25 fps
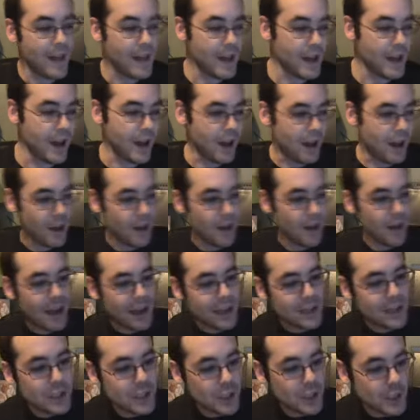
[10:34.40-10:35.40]
Uh,
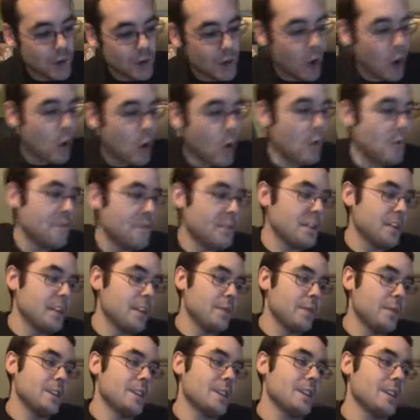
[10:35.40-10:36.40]
I should hopefully
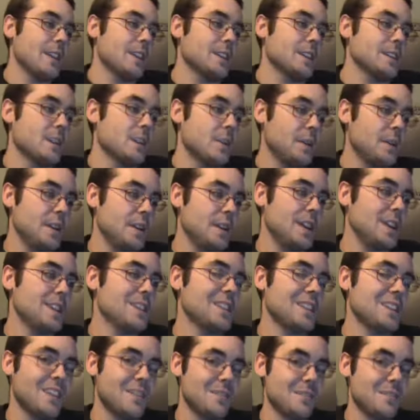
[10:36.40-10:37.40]
within the next couple of days
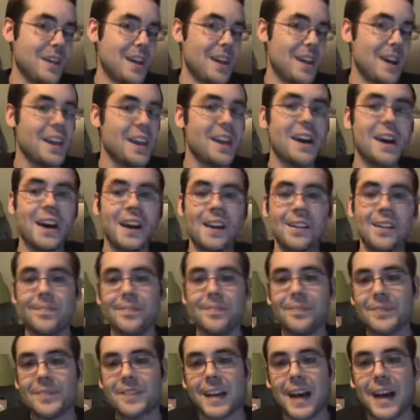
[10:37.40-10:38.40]
get my uh,
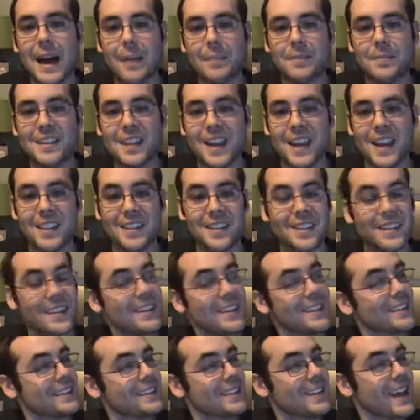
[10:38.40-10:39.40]
top 10
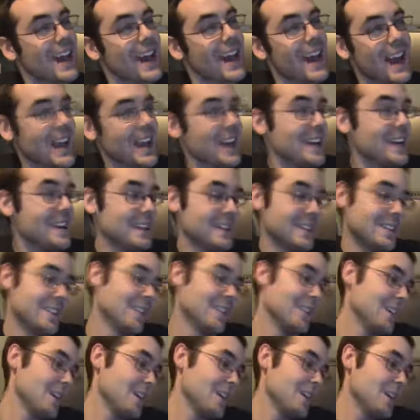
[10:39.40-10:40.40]
things that I hated
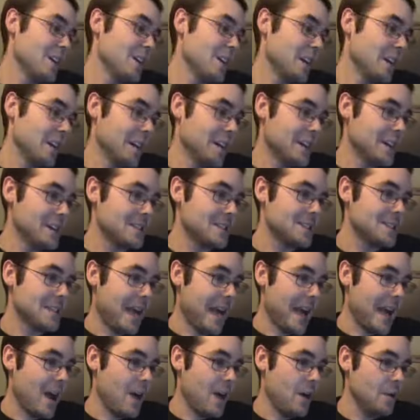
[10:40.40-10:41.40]
list
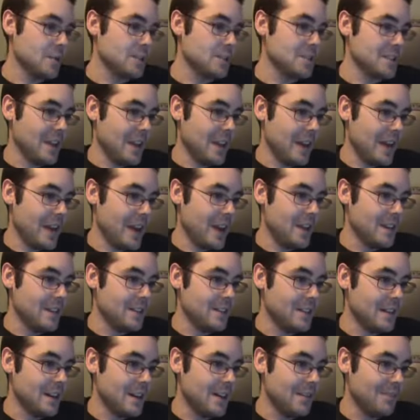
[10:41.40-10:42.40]
out,
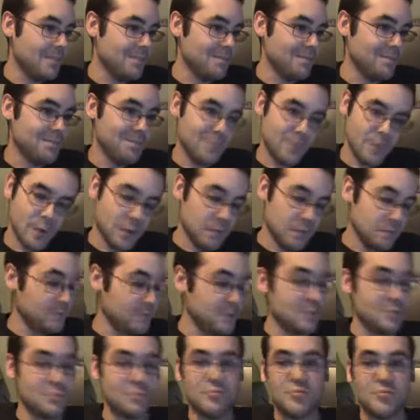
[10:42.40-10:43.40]
and um,
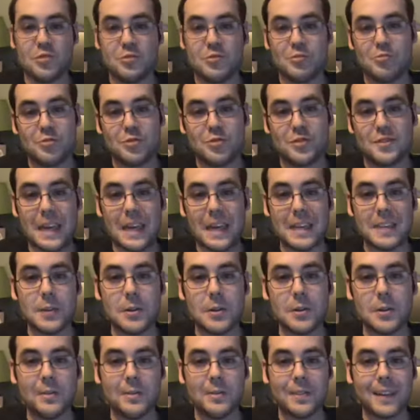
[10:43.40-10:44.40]
just stay
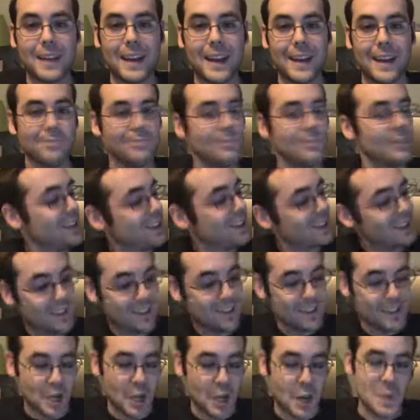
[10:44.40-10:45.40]
tuned for that.
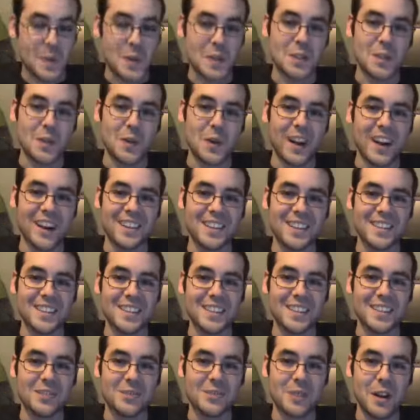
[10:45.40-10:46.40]
JB Squared
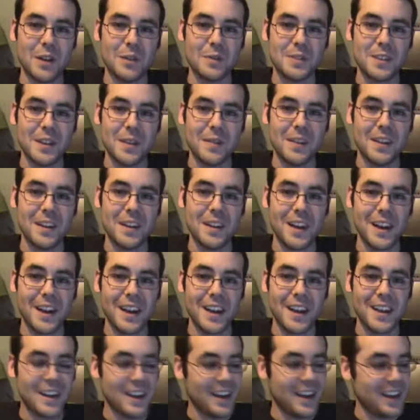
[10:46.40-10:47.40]

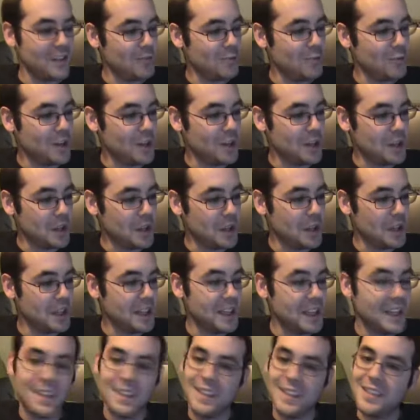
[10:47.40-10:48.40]
61279. I will
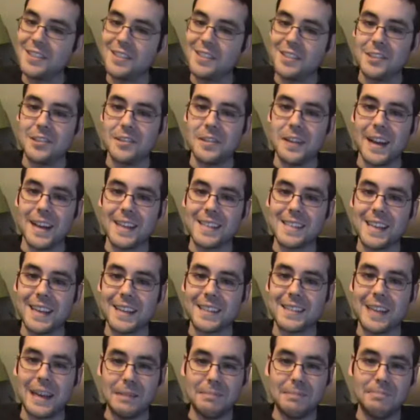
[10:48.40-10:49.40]
see you guys
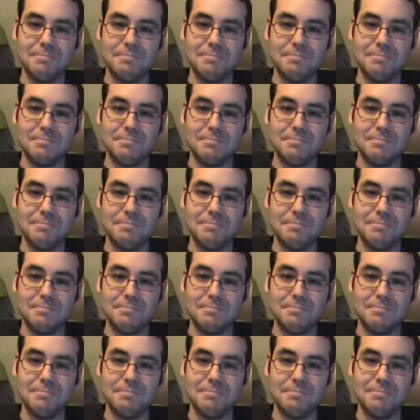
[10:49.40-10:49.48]
next time.